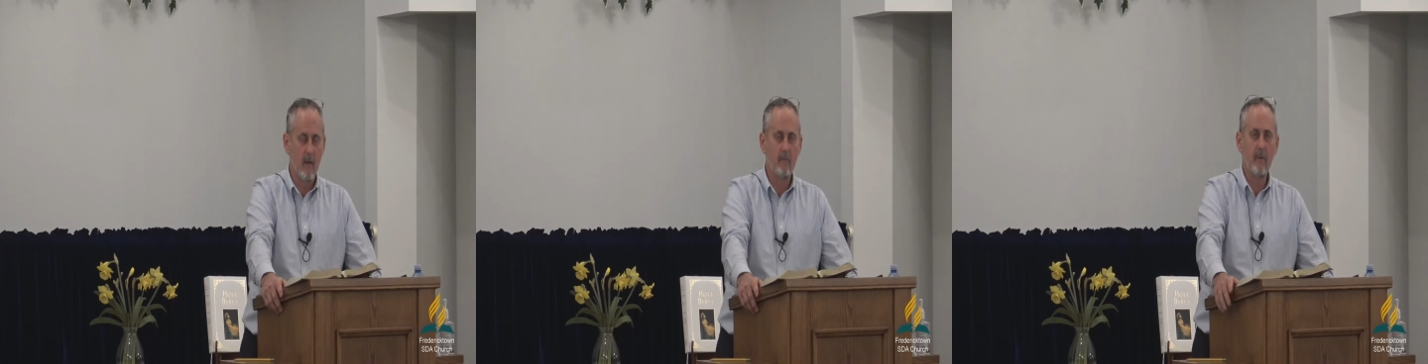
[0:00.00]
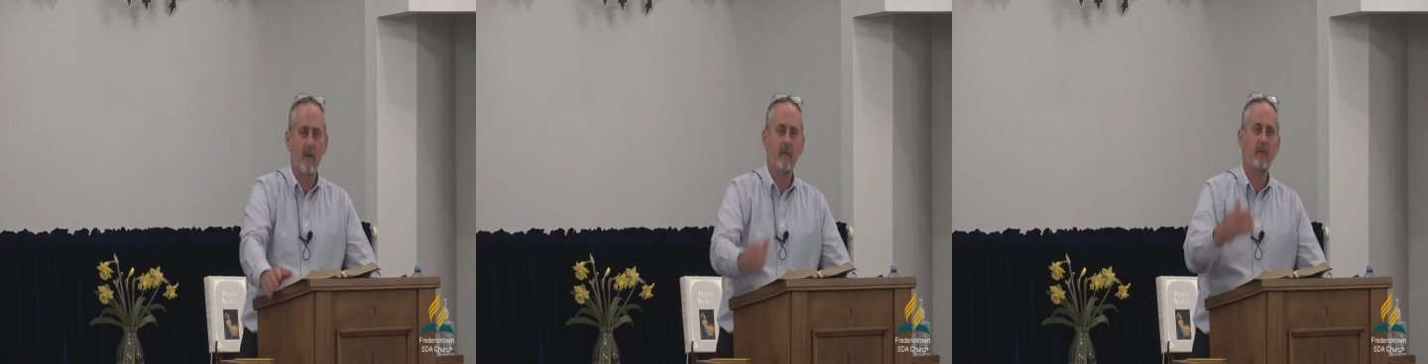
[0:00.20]

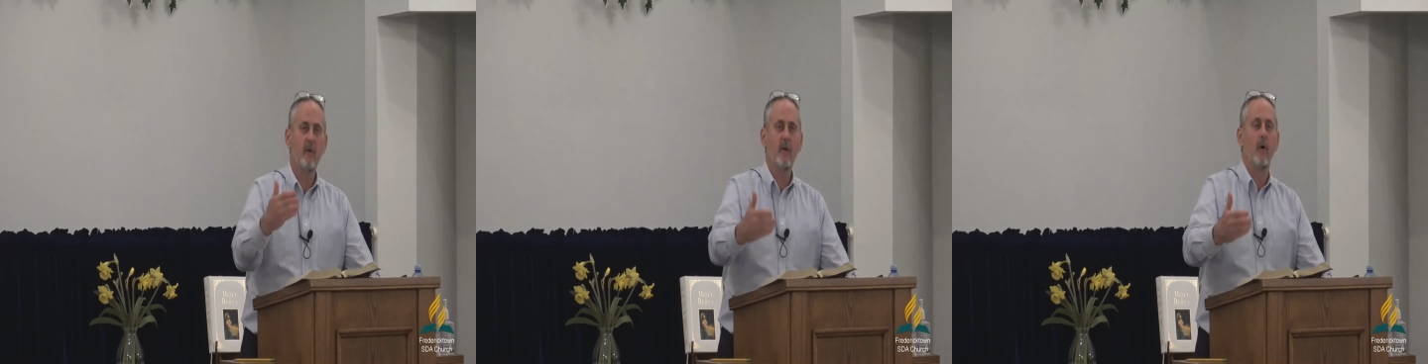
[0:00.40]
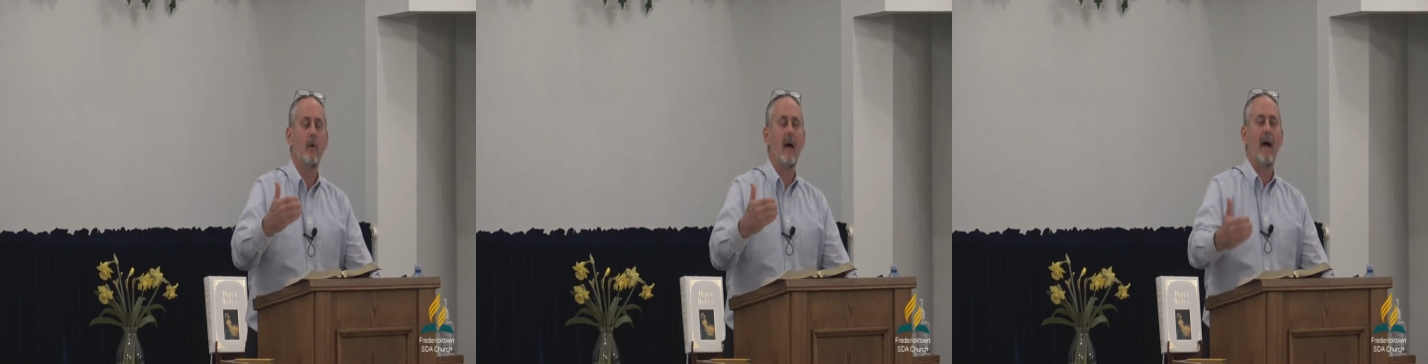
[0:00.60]
But if we
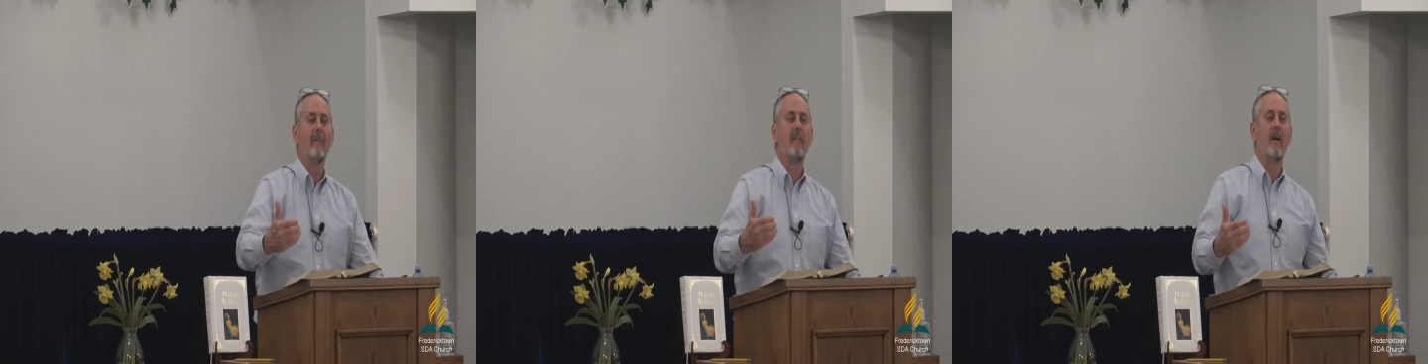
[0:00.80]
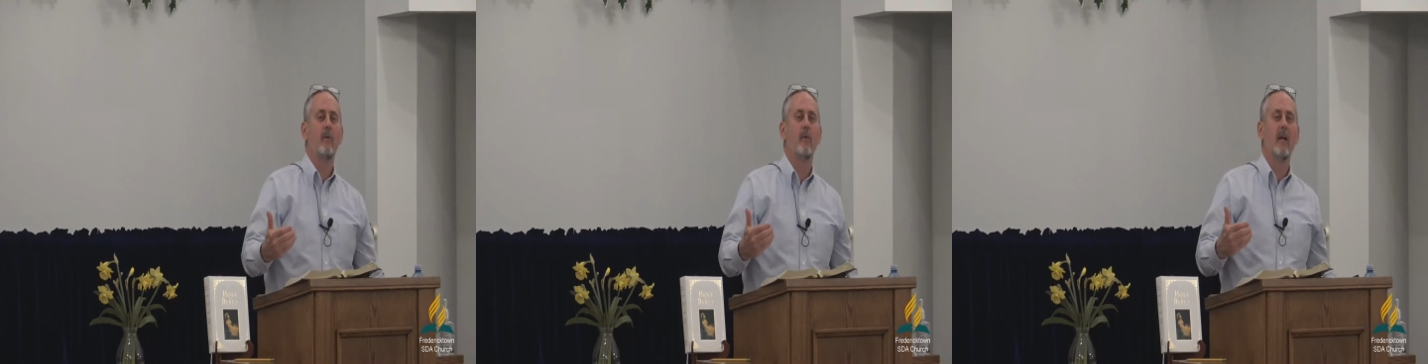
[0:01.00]
don't have
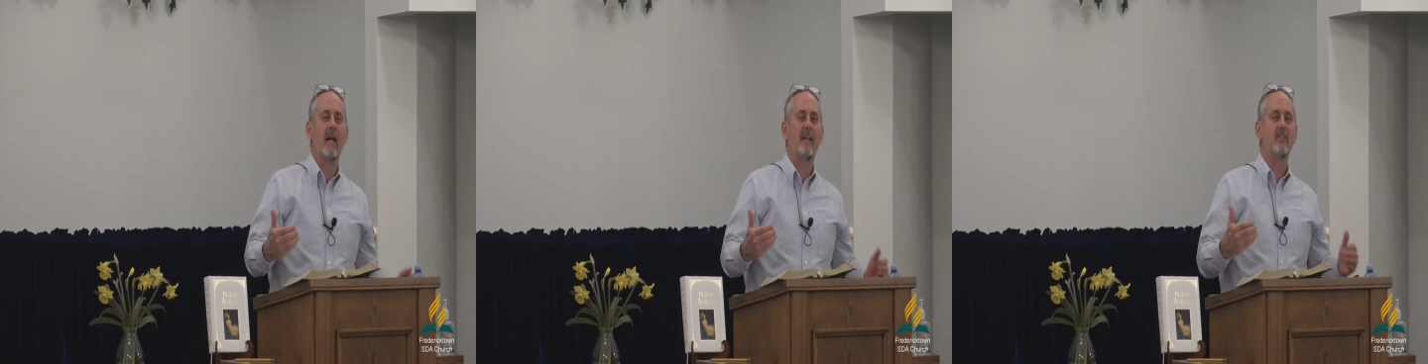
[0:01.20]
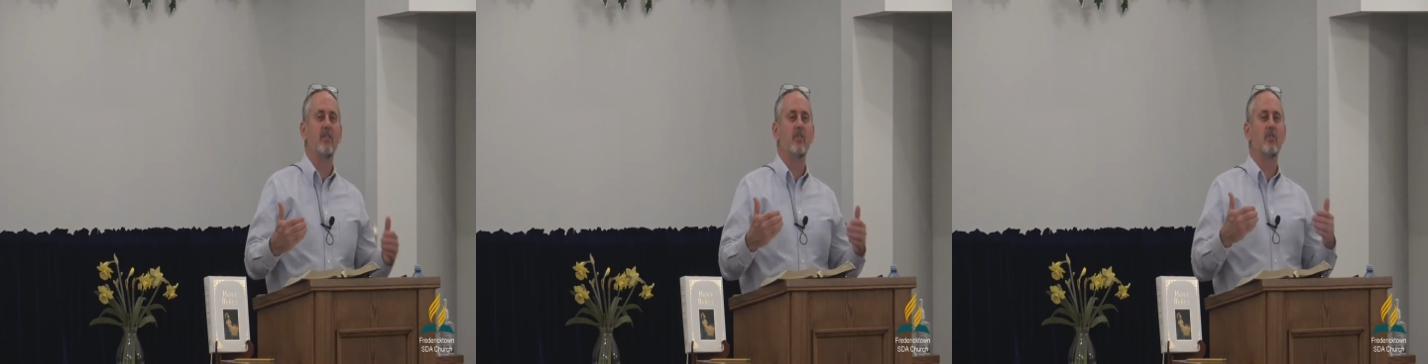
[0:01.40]
that
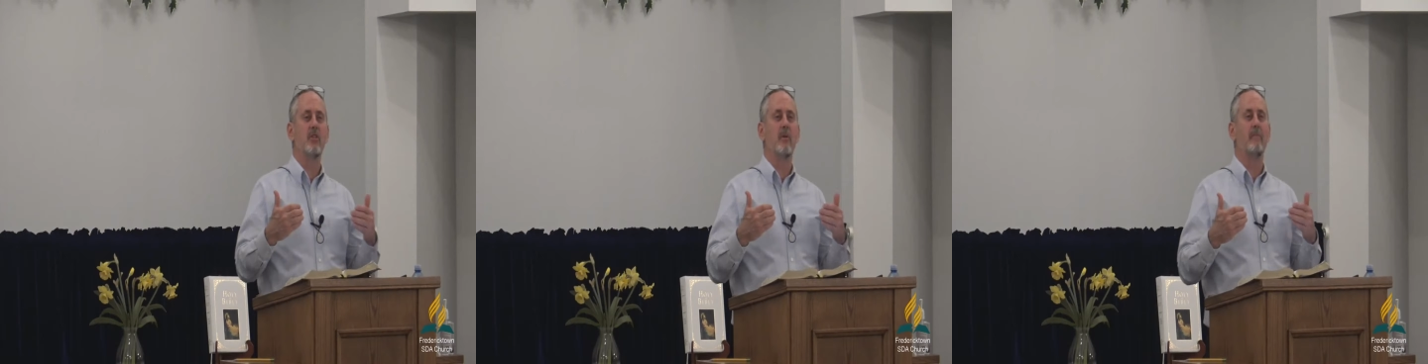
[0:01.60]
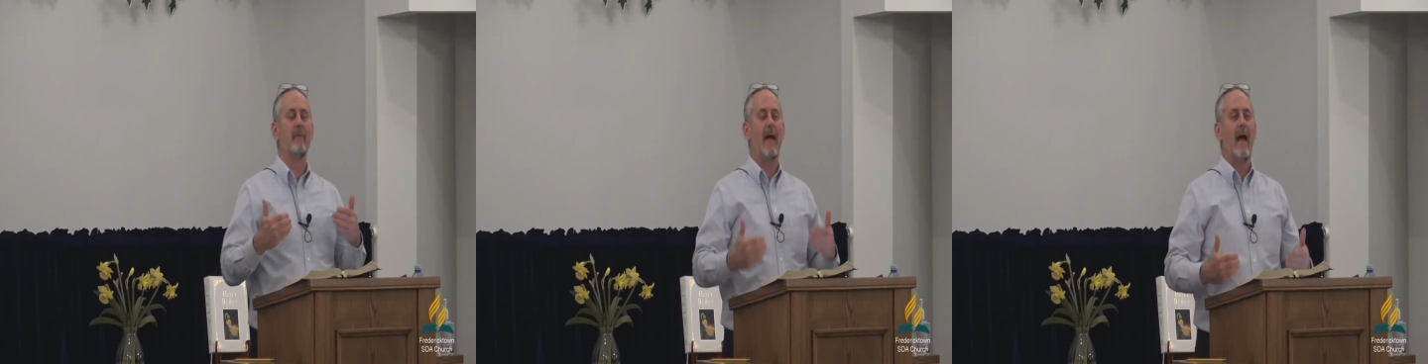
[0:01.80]

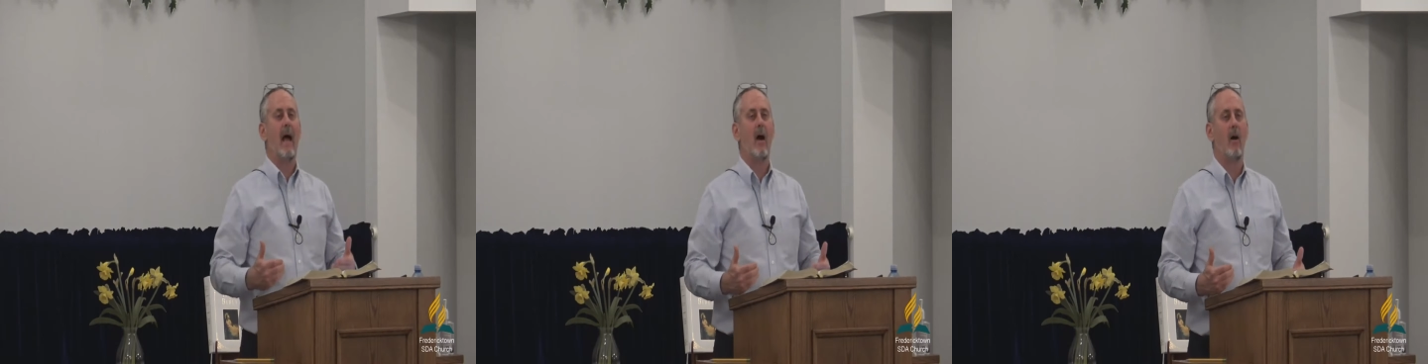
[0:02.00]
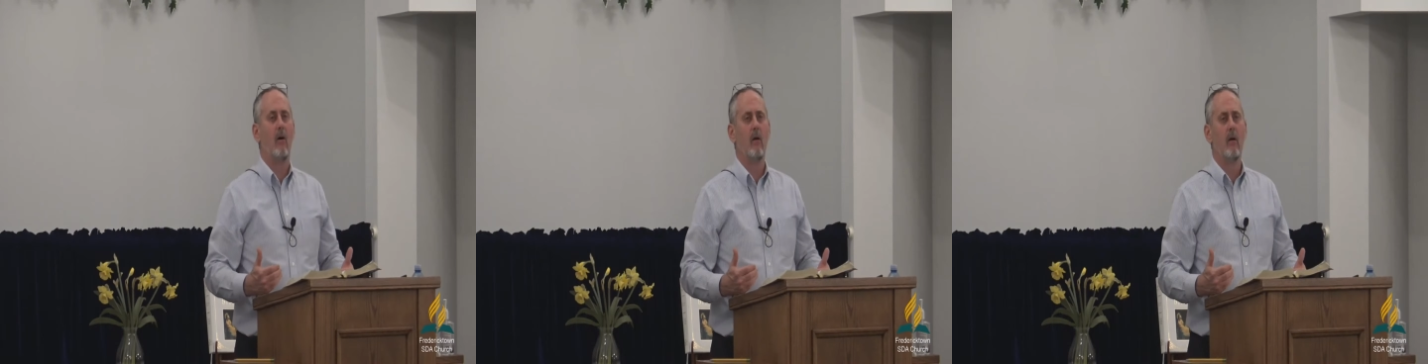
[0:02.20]
relationship
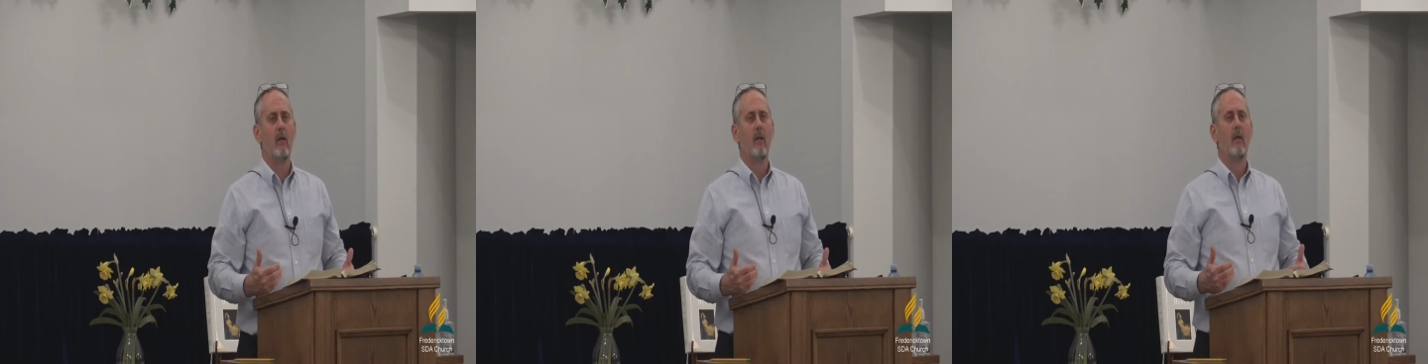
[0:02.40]
now